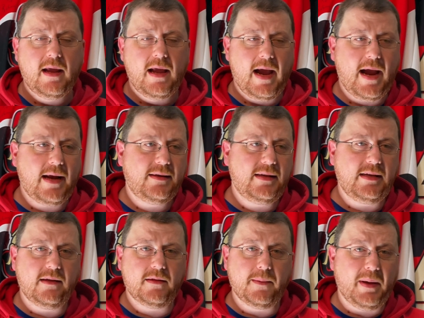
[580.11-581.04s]
had
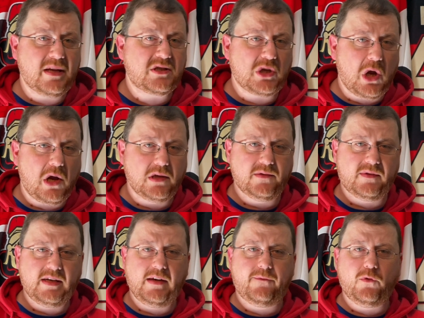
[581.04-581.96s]
the best odds of
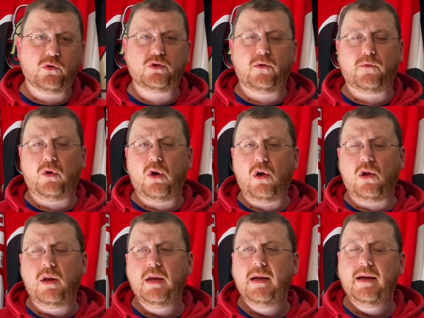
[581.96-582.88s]
getting first
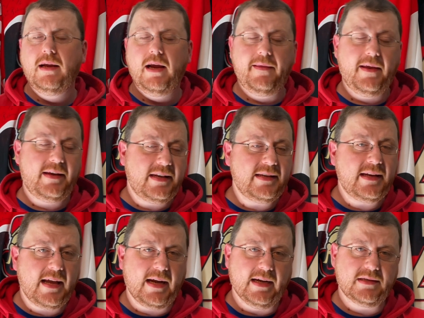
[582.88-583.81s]
overall, and they didn't
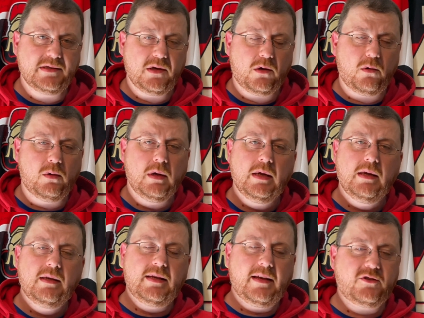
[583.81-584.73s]
get it. So
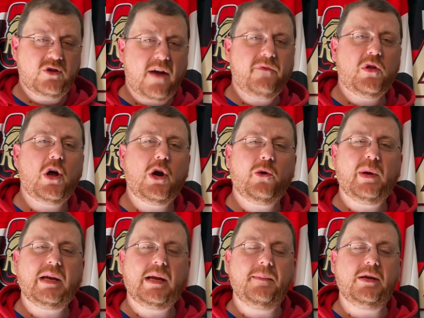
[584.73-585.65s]
the draft
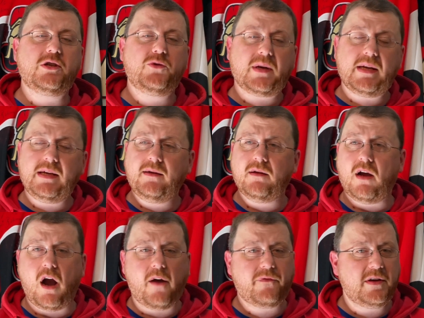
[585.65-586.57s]
lottery can be tricky.
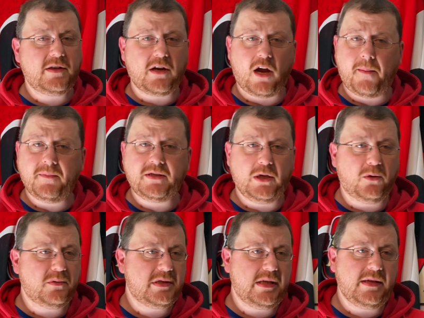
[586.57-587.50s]
Oftentimes, you
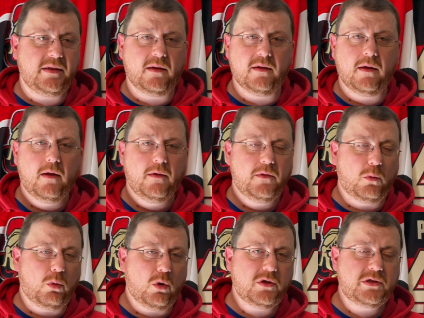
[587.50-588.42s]
don't see the
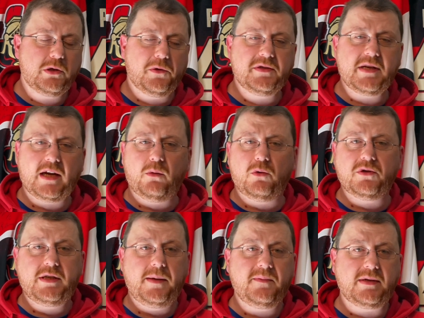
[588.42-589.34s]
worst or the second worst
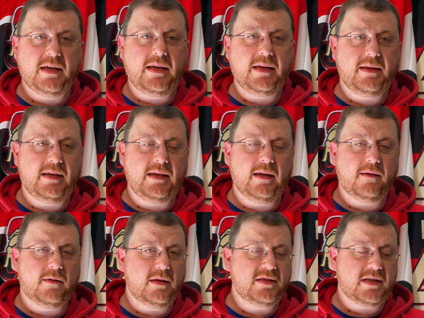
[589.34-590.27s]
teams getting
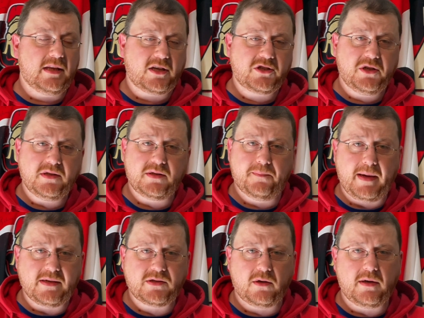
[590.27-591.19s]
the selections
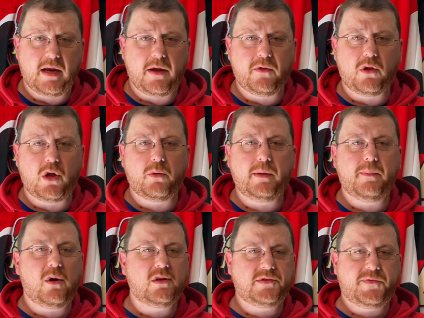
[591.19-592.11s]
based on how the lottery
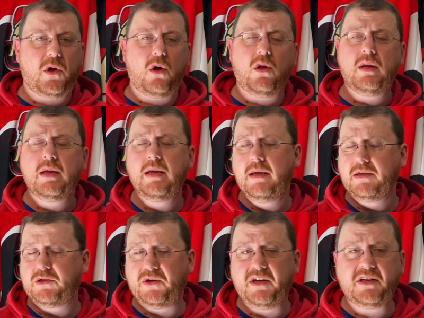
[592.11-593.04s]
balls fall.
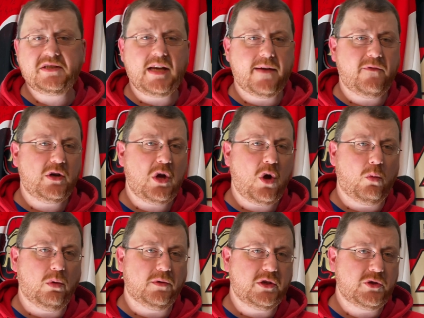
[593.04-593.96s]
So you just never know.
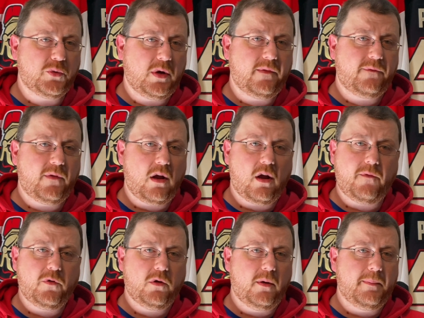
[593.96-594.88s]
Will Detroit
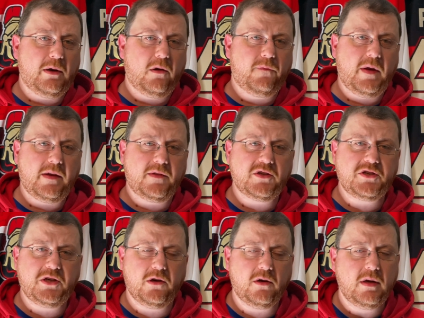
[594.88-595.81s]
offer a better fate this
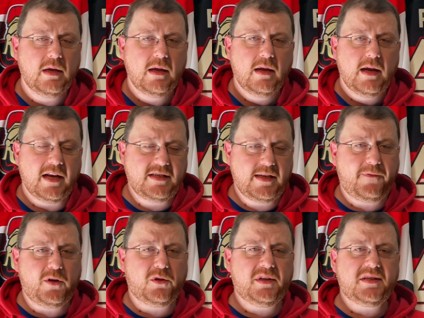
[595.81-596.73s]
year? It's
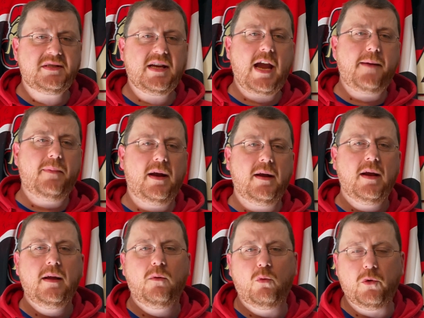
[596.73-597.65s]
difficult to say, but
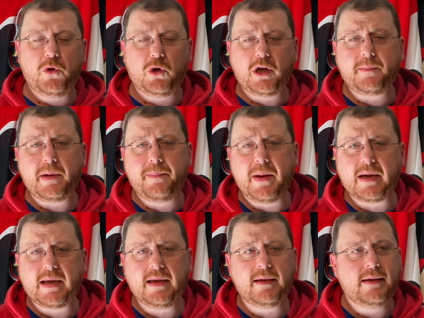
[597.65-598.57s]
where they're going to be
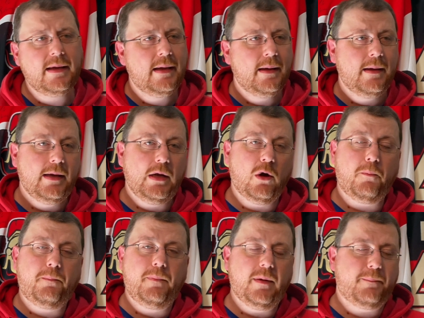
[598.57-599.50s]
picking, you know,
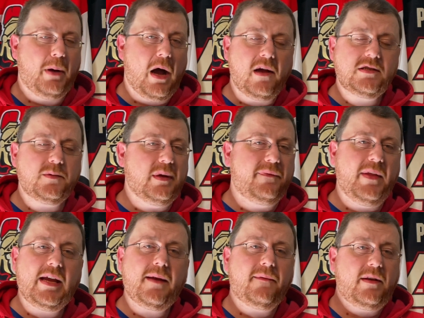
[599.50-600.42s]
possibly if they
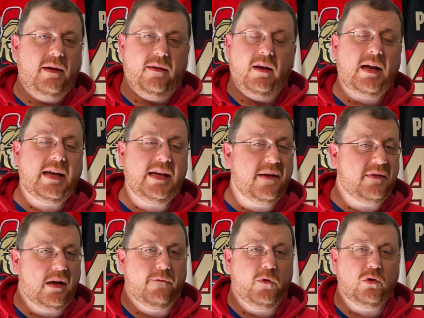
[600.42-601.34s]
get lucky enough to
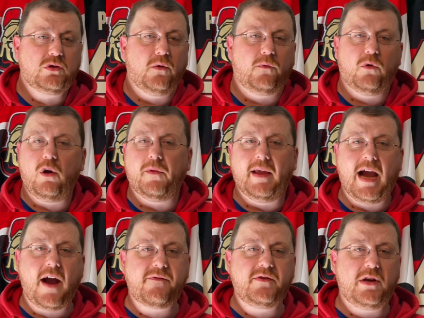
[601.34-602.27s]
get first overall, they
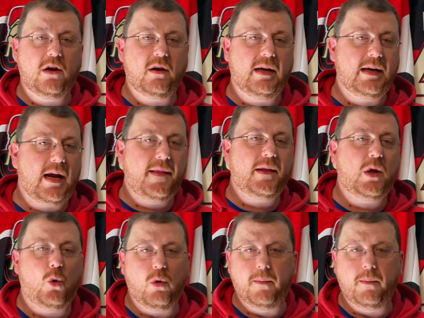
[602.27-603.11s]
have to target a guy like Owen